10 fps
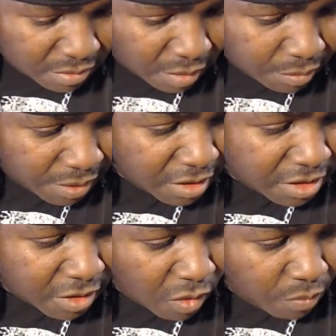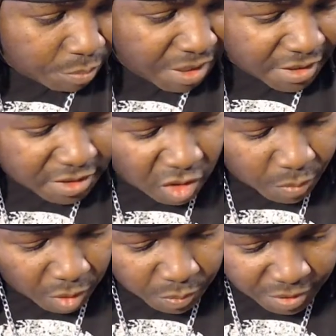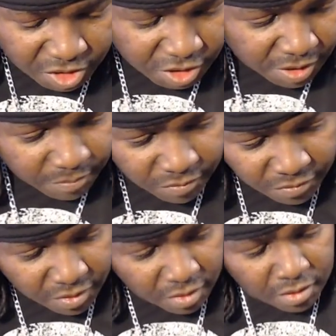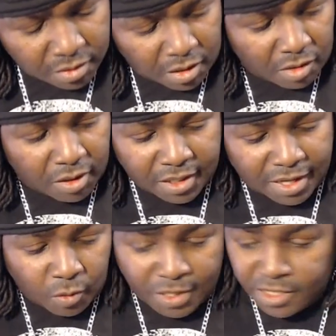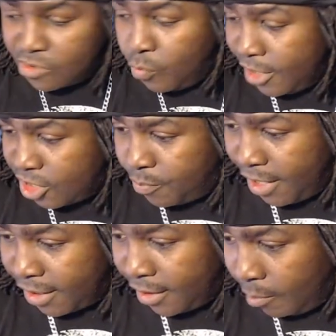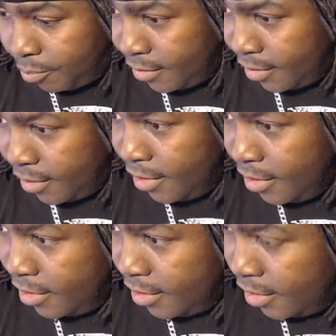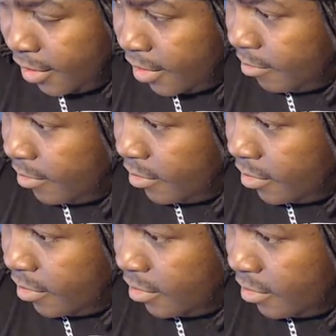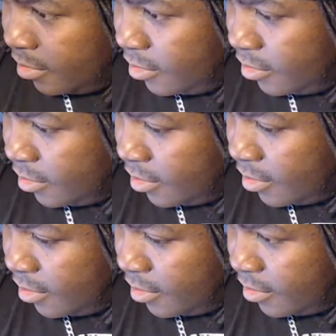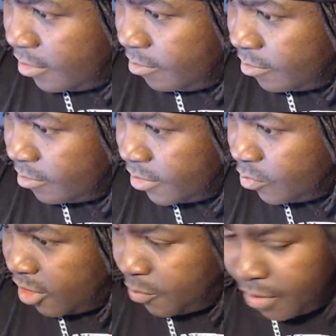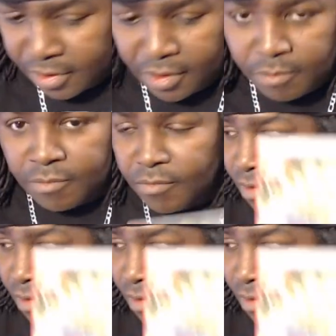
a big scope, big in scope RPG. All right, now we switch pickup. Yeah. Um, switch pickup.